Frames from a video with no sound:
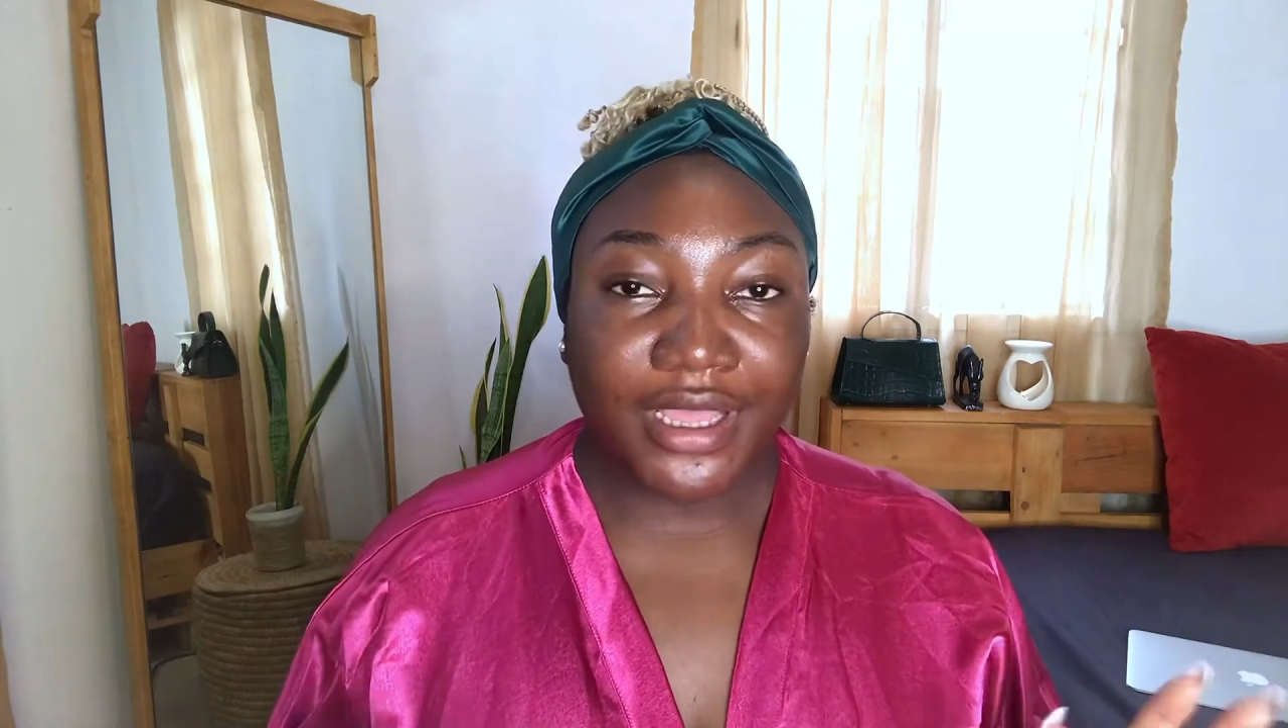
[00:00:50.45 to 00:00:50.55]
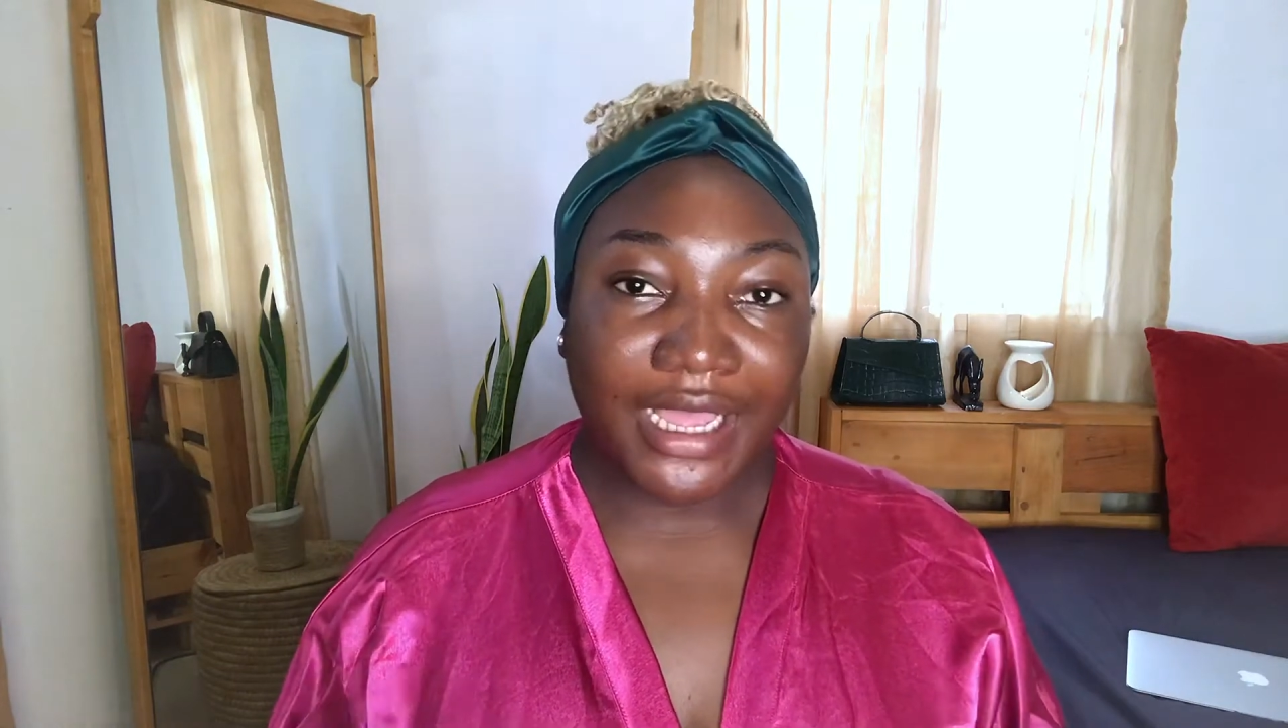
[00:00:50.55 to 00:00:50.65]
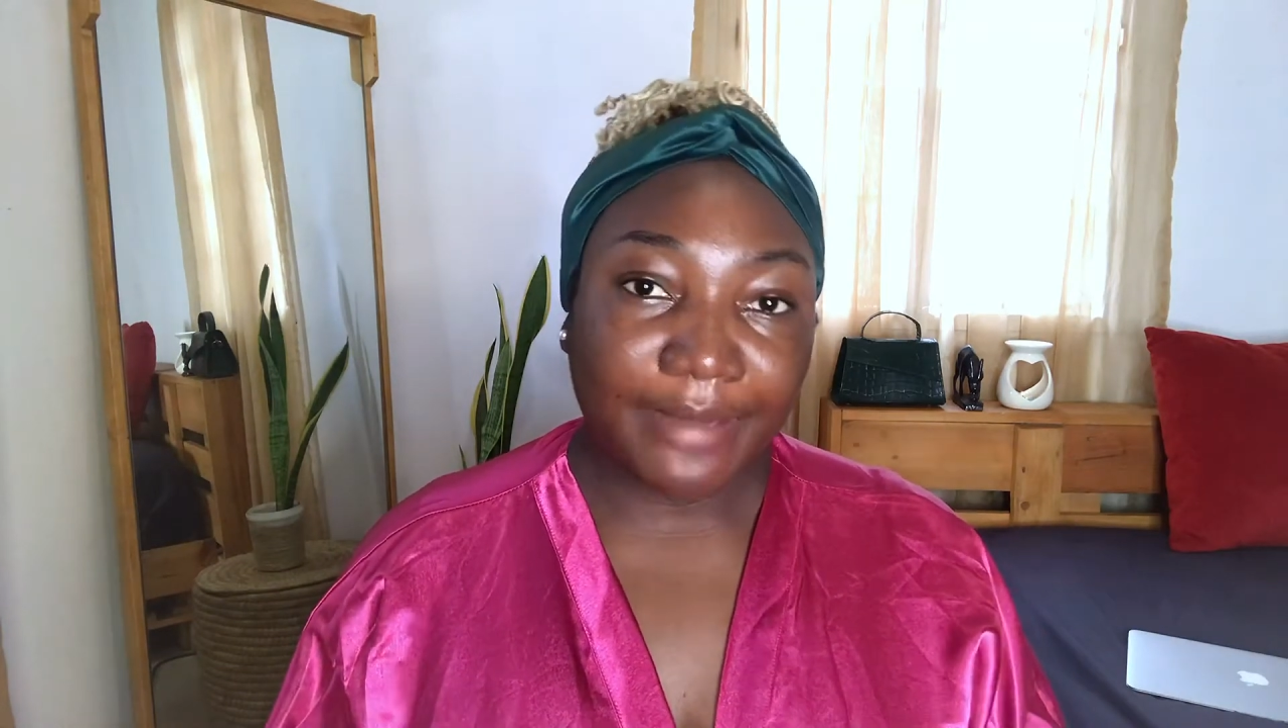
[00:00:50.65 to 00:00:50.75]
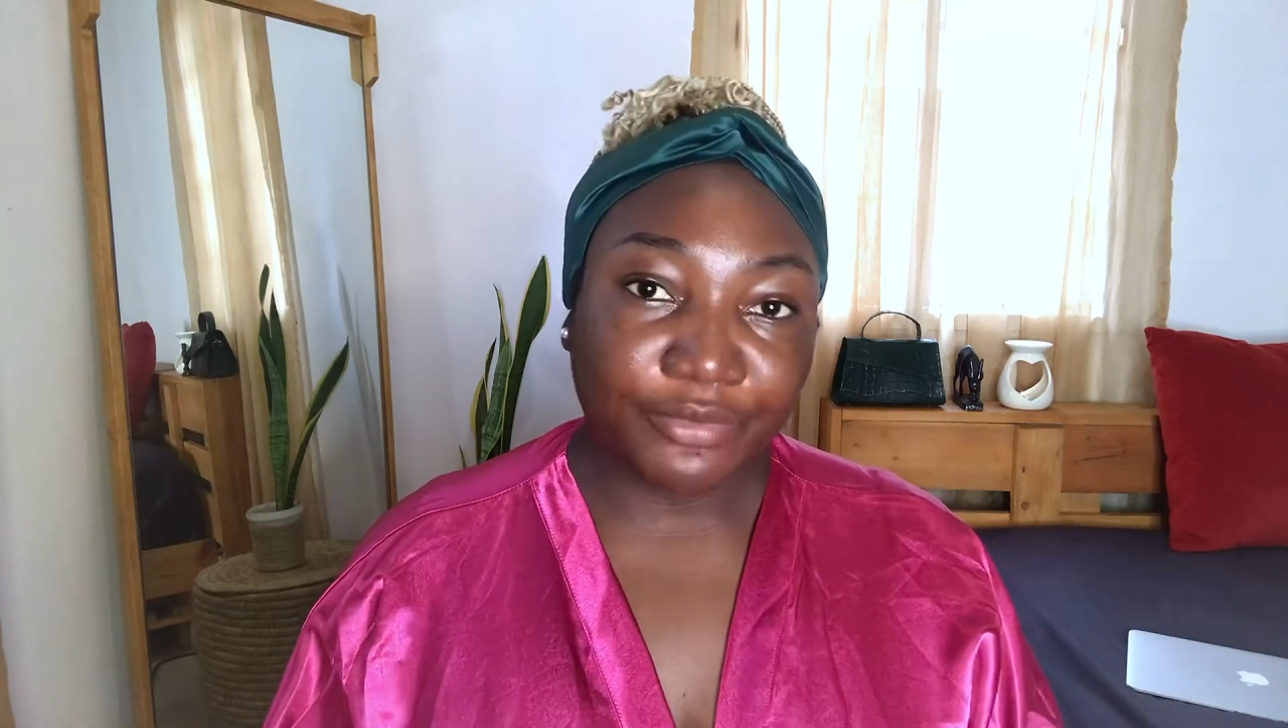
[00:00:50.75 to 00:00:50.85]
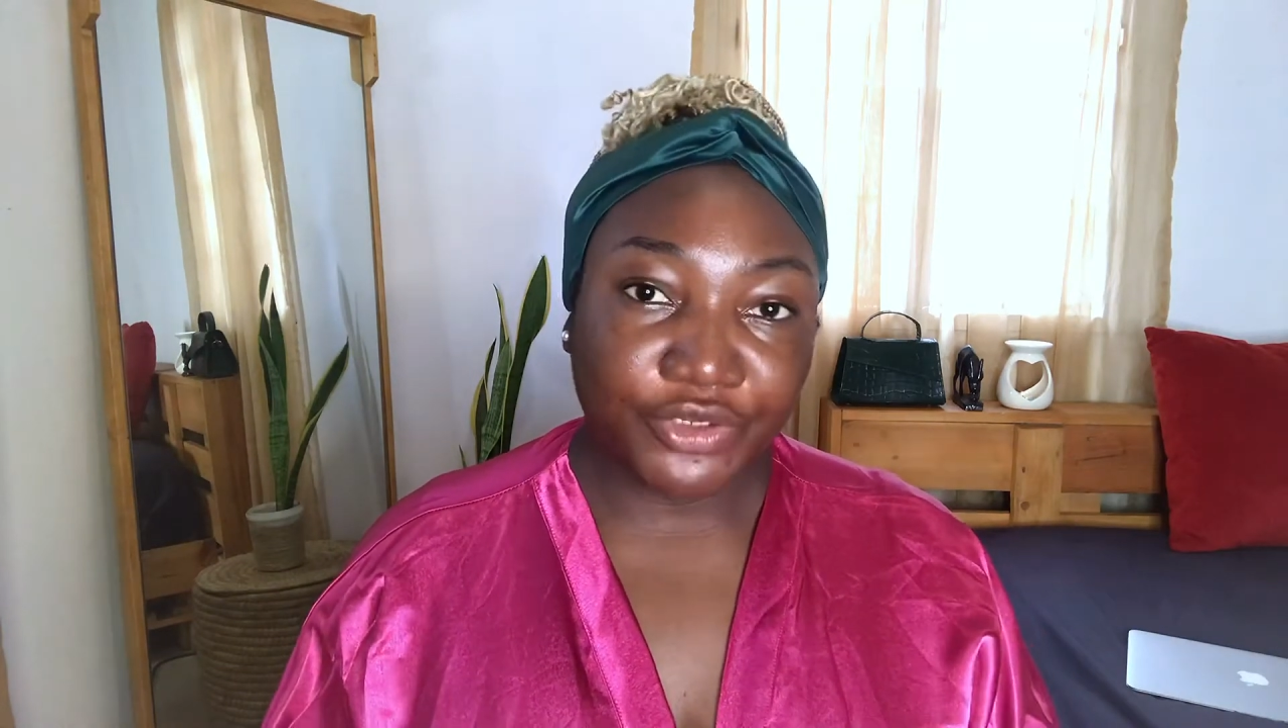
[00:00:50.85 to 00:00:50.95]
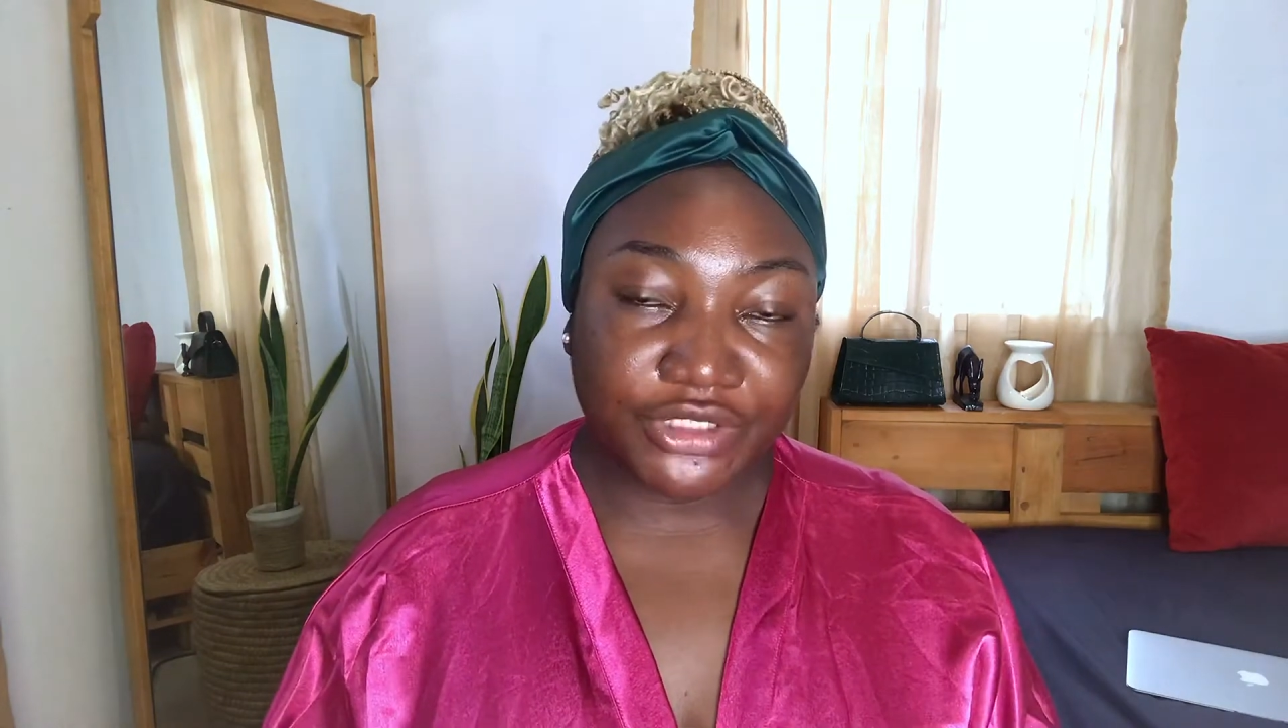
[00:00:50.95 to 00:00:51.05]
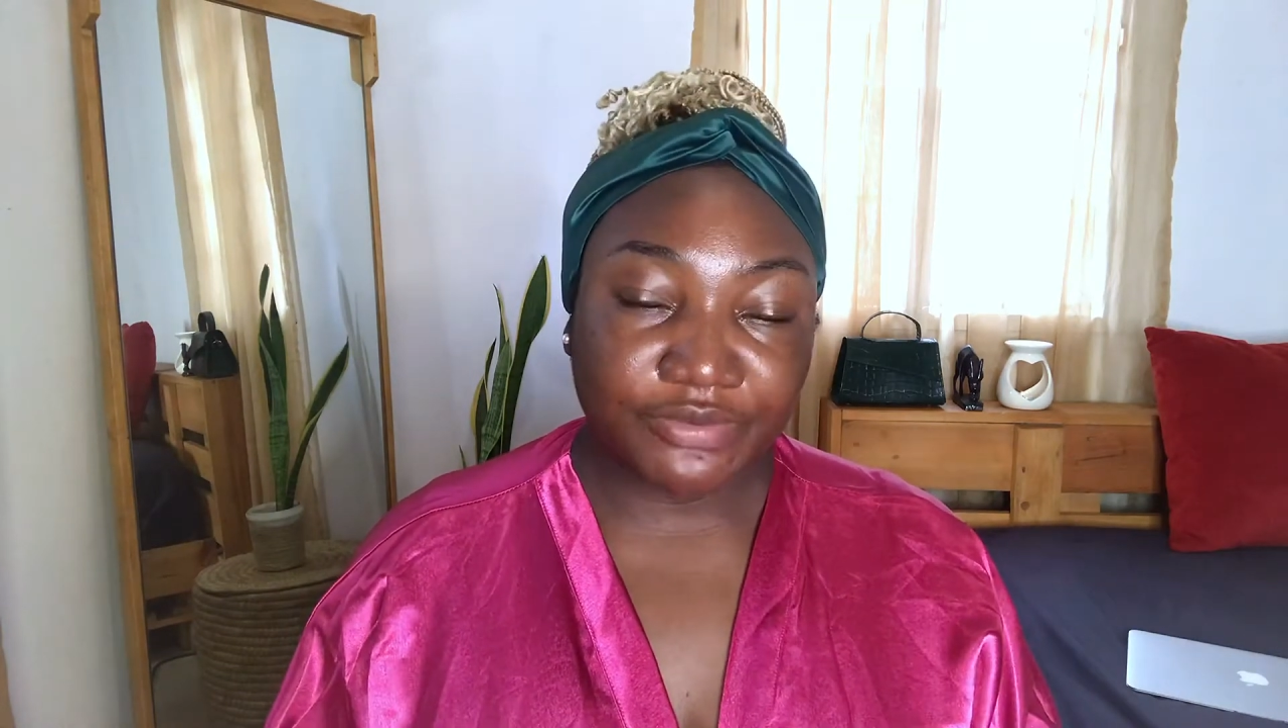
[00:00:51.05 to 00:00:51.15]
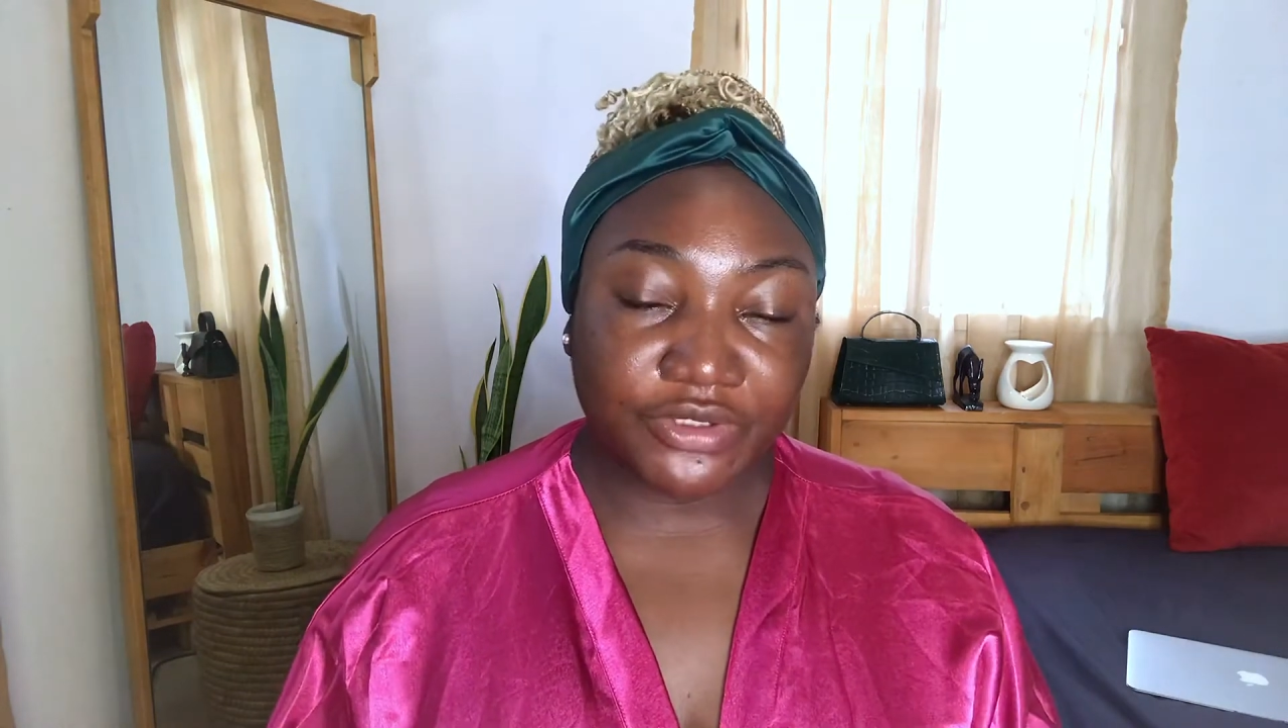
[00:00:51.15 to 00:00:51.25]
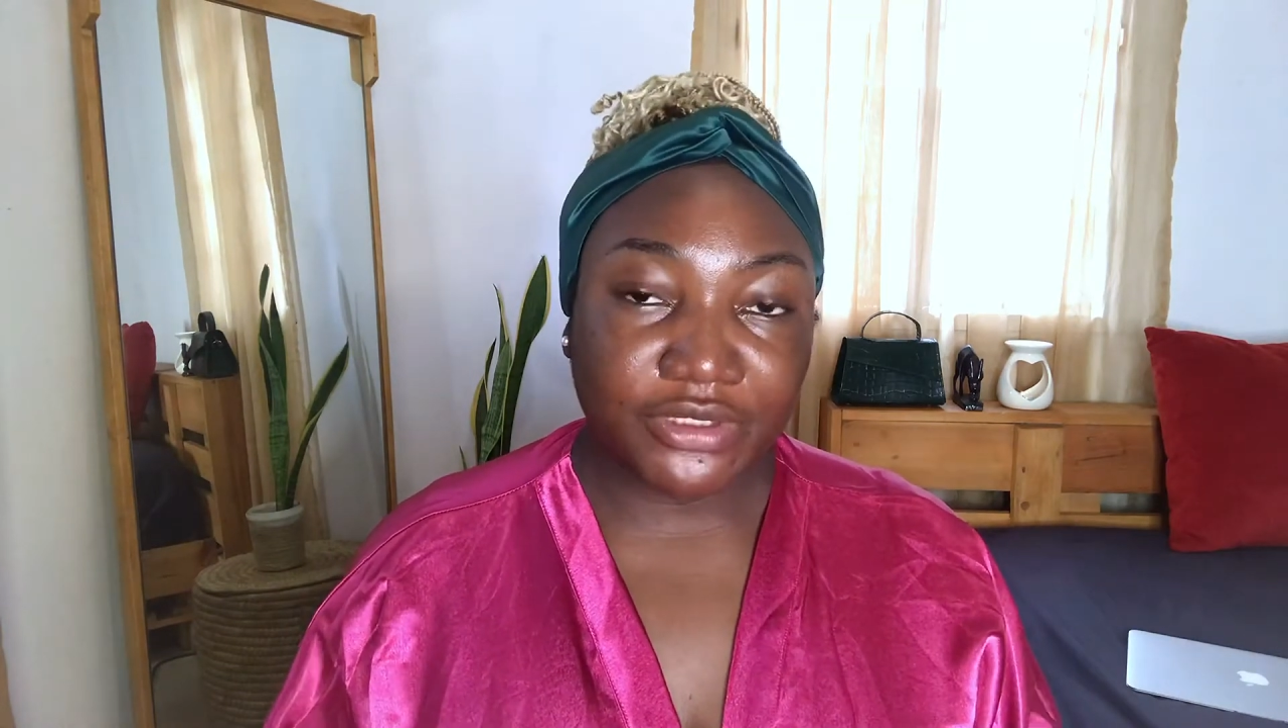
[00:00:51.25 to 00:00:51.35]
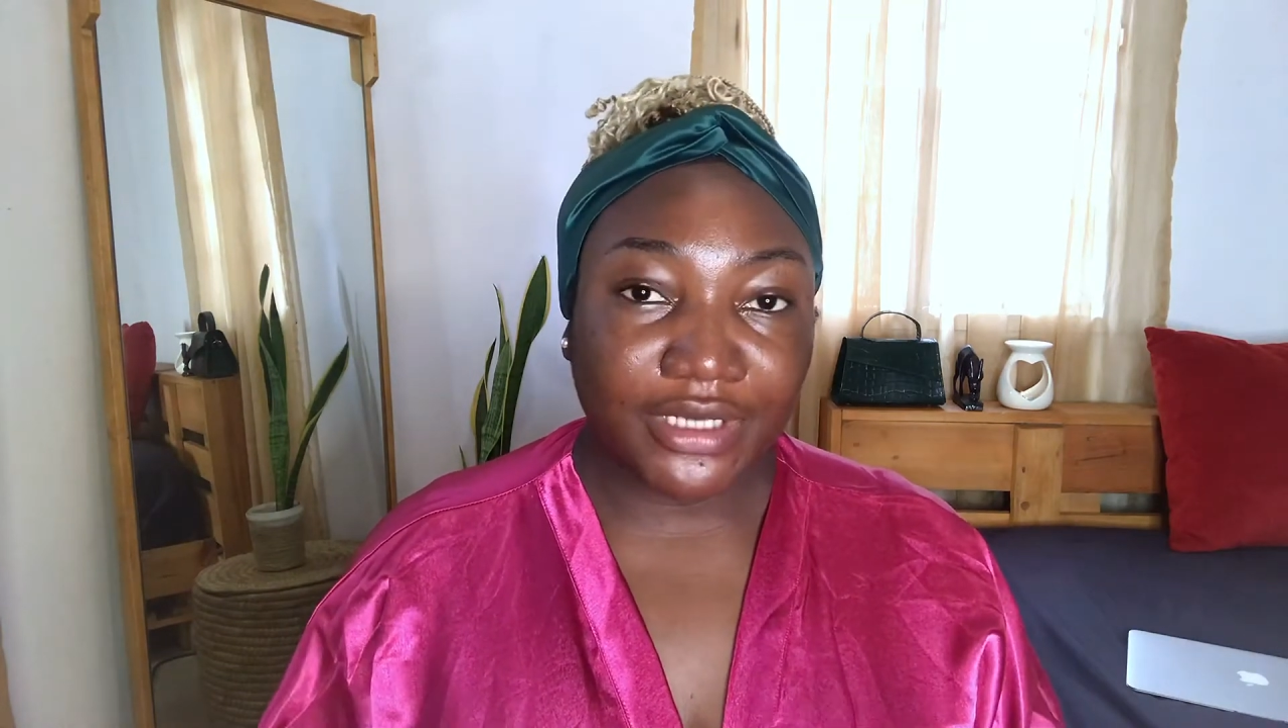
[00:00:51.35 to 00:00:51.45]
I'm going to
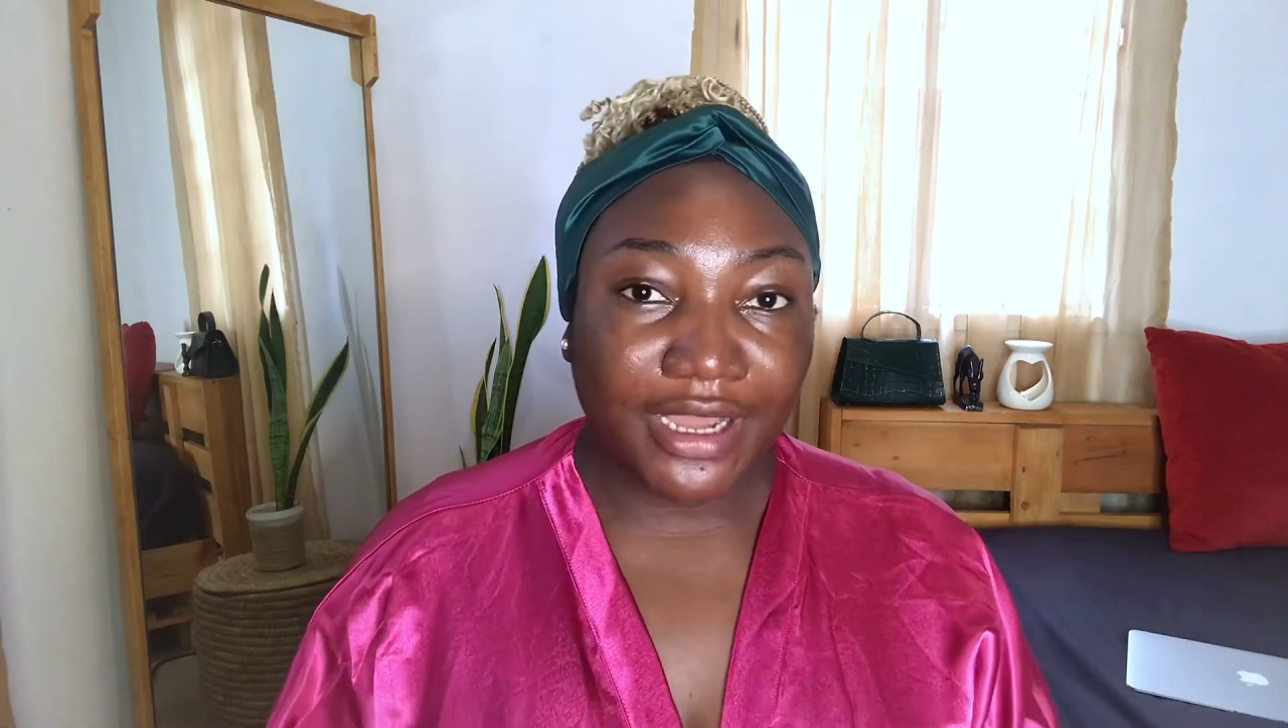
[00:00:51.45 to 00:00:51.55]
be using